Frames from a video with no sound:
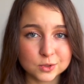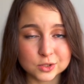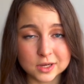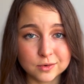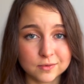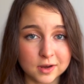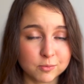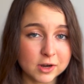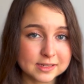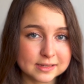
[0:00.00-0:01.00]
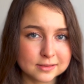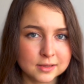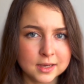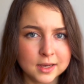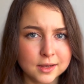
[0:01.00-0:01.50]
which is kind of very
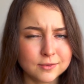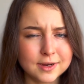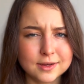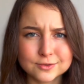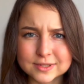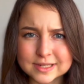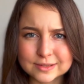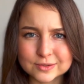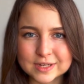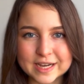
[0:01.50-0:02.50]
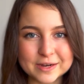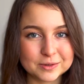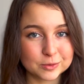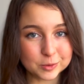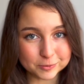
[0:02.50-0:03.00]
practical and very interesting to see how
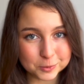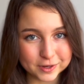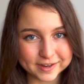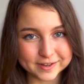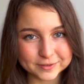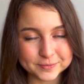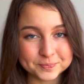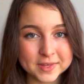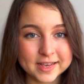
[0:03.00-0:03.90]
it will work out.